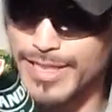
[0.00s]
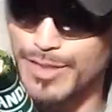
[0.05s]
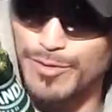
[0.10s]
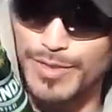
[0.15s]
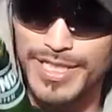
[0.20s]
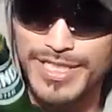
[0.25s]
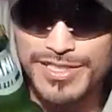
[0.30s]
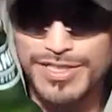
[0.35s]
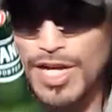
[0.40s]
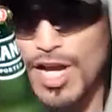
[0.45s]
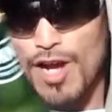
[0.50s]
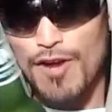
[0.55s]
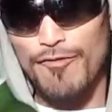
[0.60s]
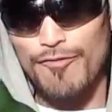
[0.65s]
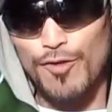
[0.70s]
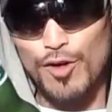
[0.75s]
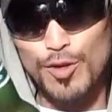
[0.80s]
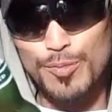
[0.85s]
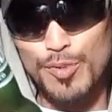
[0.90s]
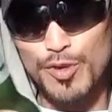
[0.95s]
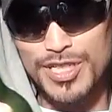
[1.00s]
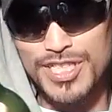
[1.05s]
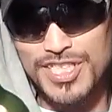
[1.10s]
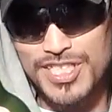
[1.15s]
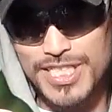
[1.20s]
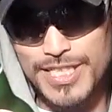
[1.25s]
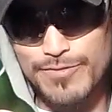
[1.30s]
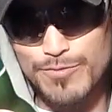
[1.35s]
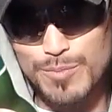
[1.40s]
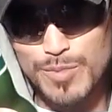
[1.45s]
Anyways,
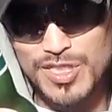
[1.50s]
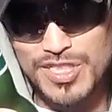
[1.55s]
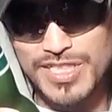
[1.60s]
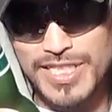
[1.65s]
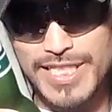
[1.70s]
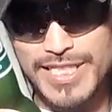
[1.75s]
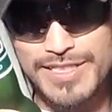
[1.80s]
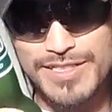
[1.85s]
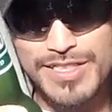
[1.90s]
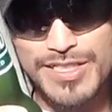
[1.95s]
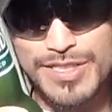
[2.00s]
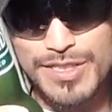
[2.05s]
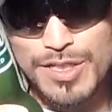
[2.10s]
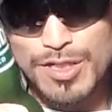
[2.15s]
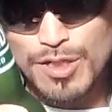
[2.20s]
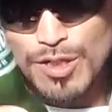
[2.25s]
4.7%,